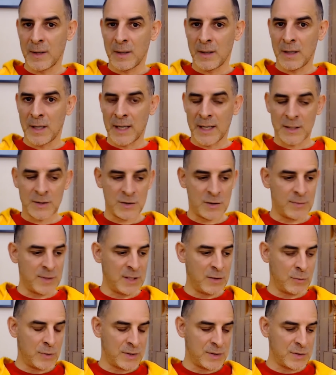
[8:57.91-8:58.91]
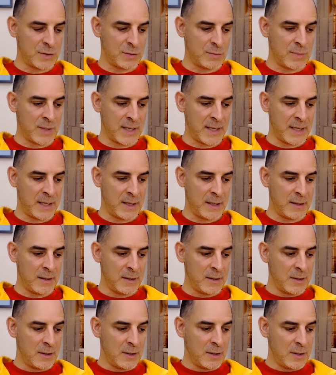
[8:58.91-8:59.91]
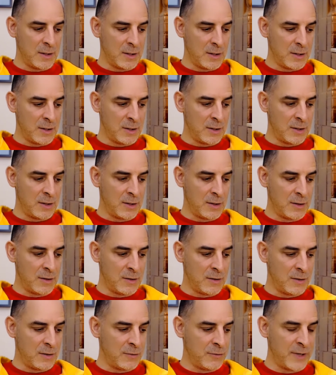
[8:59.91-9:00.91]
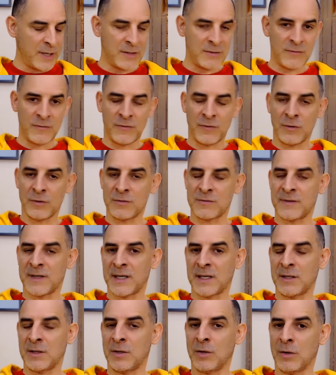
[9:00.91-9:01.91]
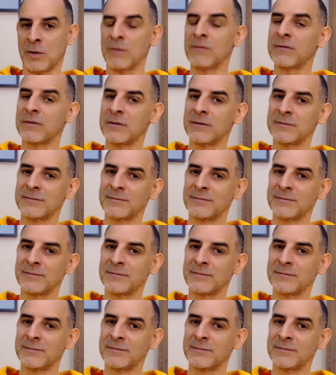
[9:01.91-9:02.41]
like somebody wants to buy a red Volkswagen Golf,